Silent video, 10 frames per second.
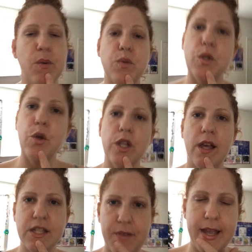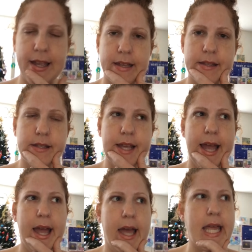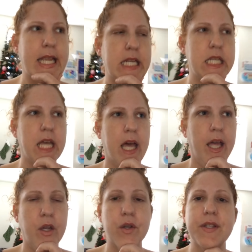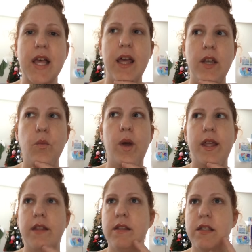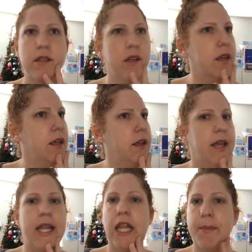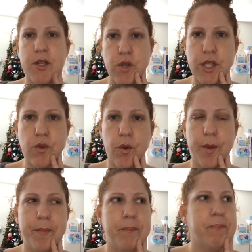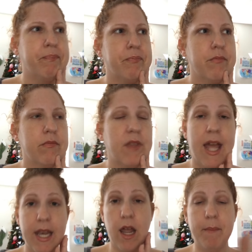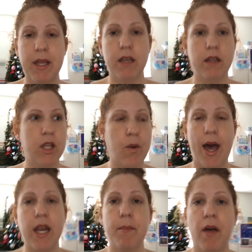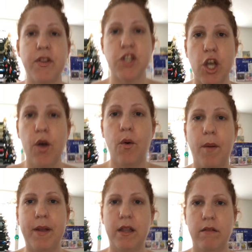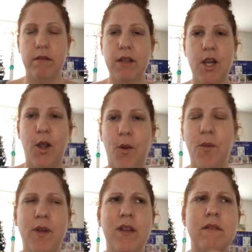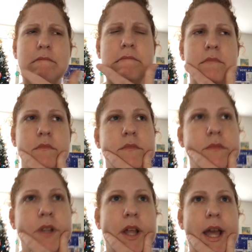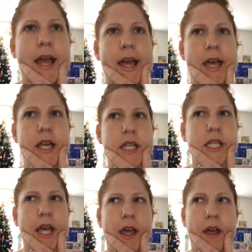it was when you were in Las Vegas, and your son was in elementary school. And, I mean, you had him on the show. I mean, you know. And